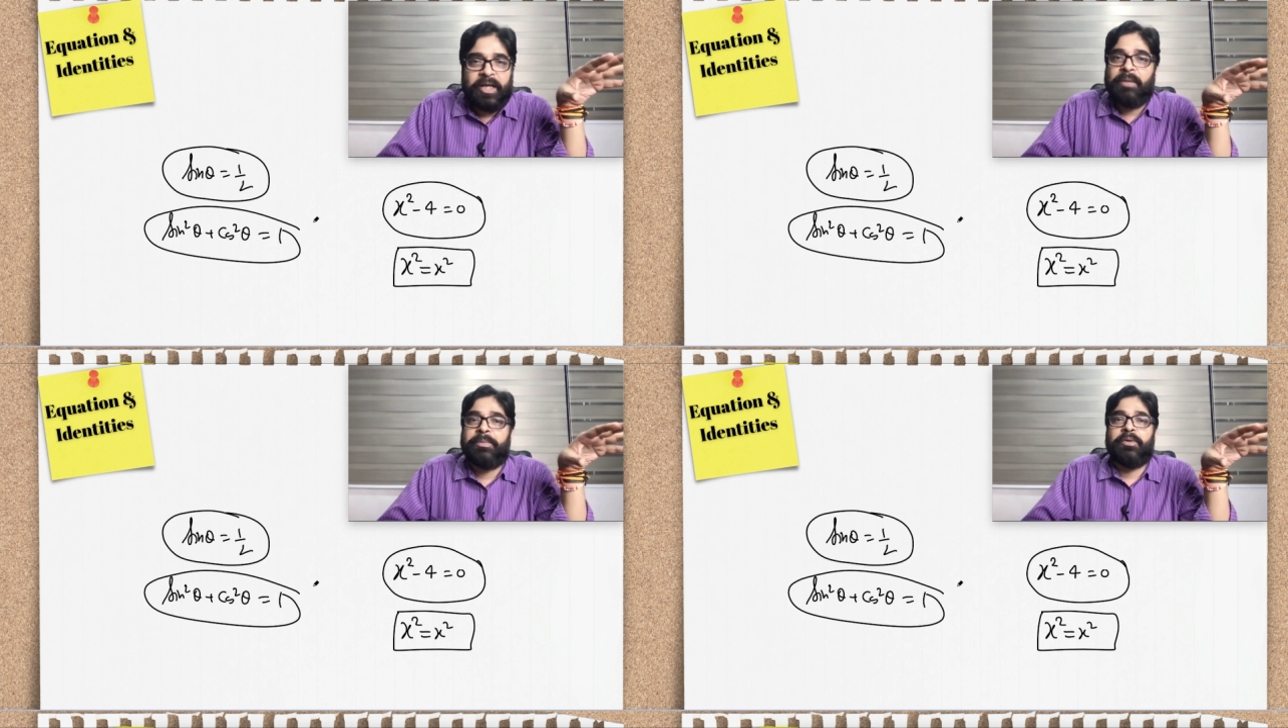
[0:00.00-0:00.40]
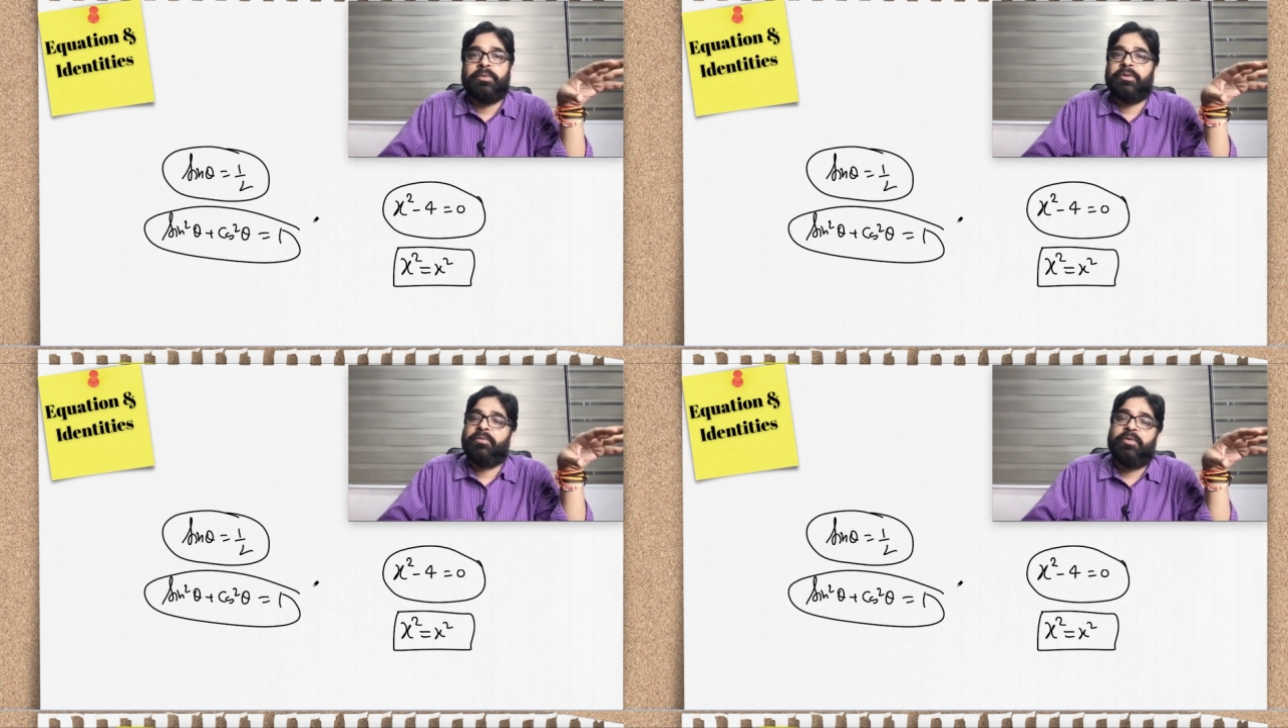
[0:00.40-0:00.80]
help
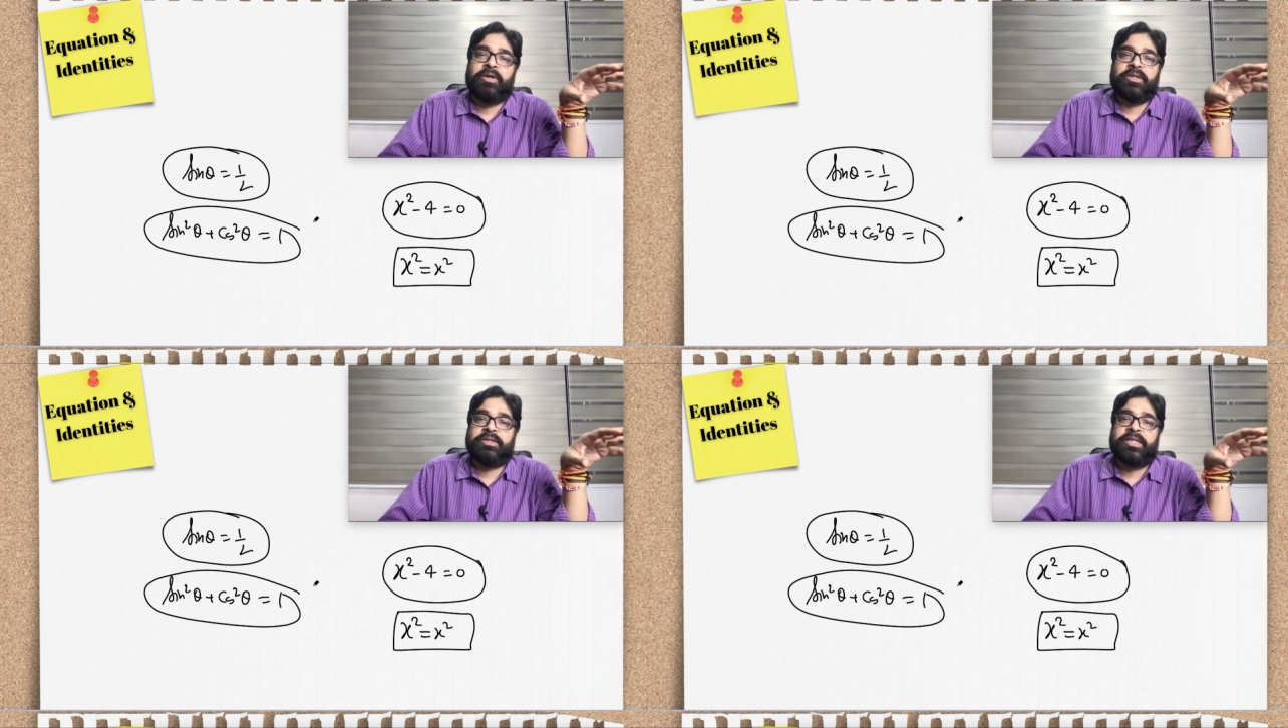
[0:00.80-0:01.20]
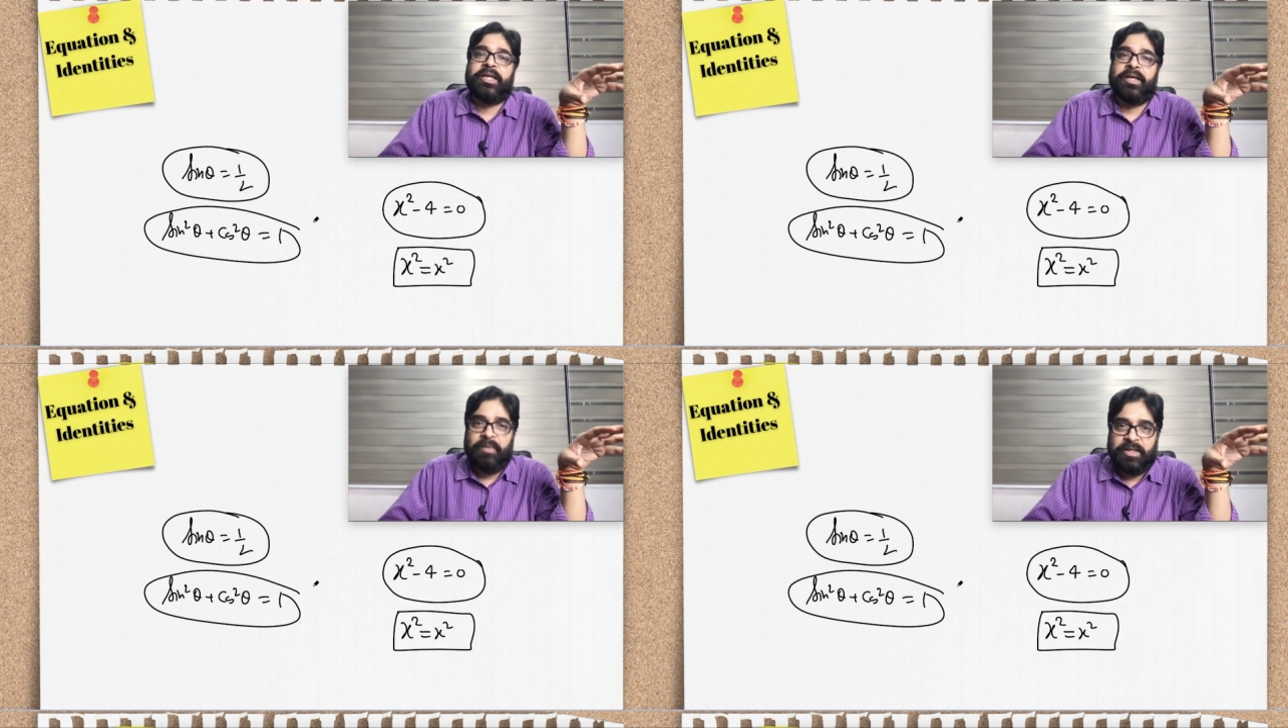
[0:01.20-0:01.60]
you for the JEE
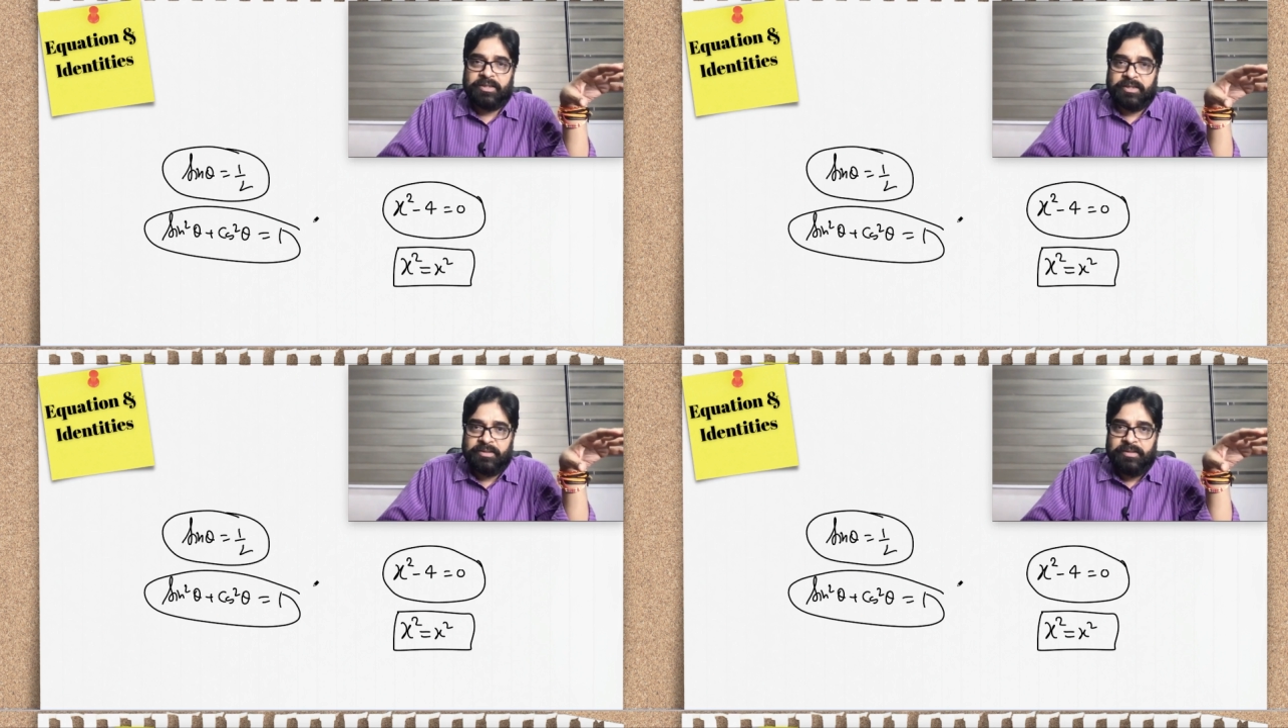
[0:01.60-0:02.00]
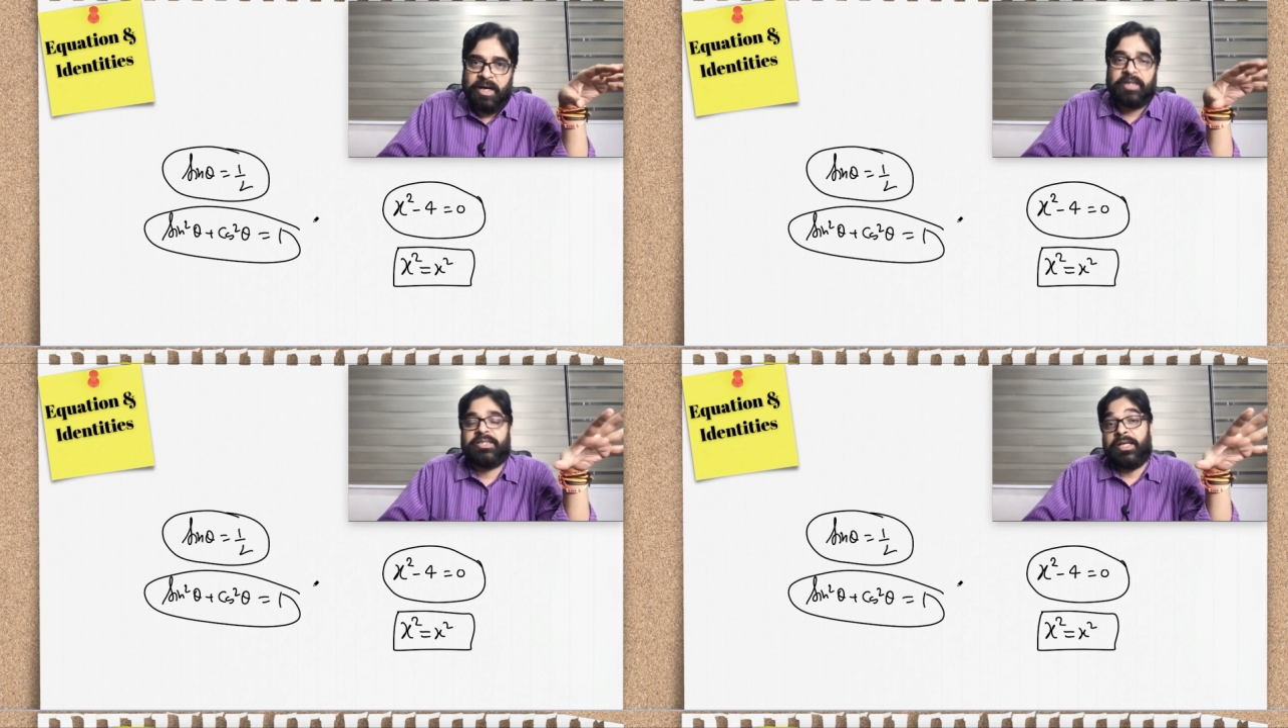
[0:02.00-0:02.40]
Advanced
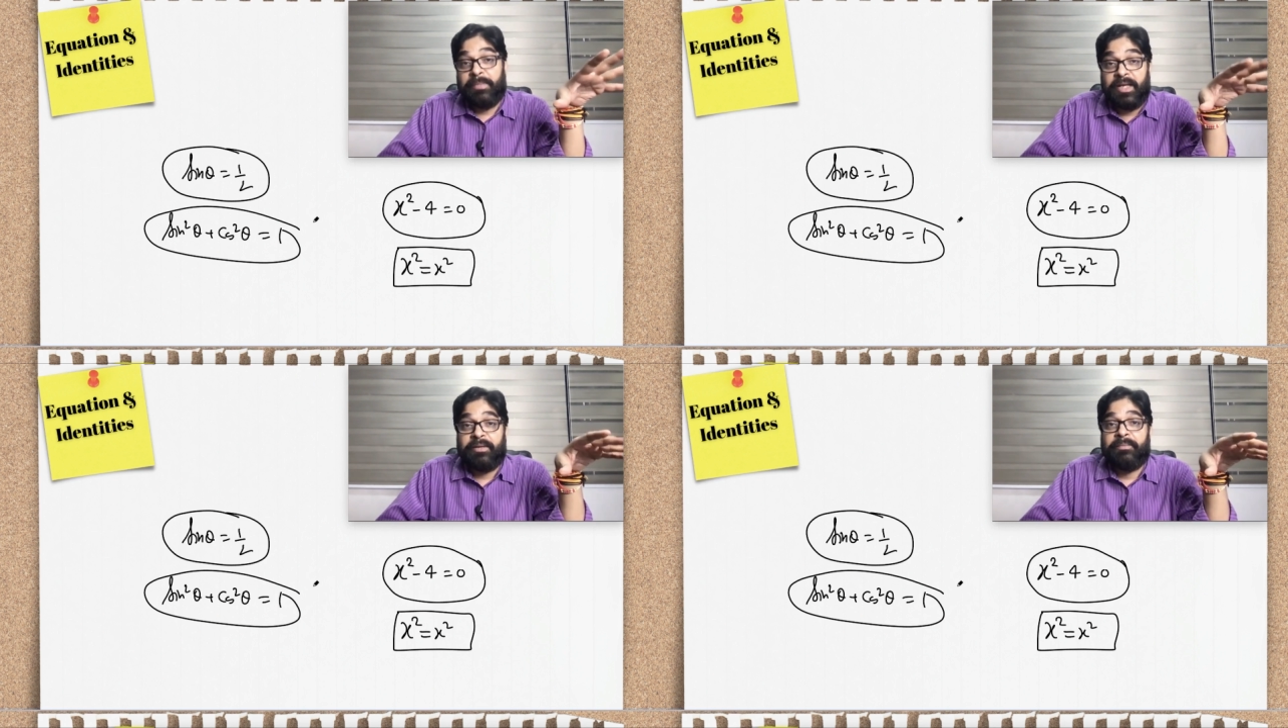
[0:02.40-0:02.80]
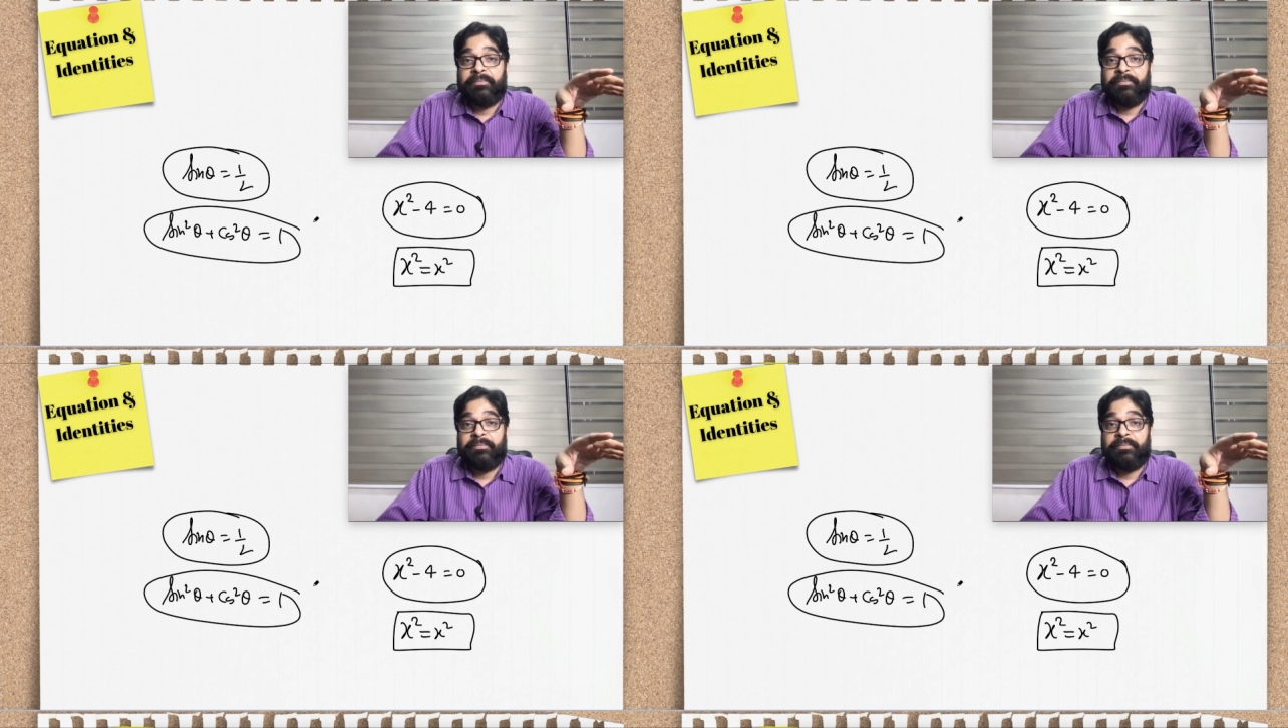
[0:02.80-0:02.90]
or JEE Main.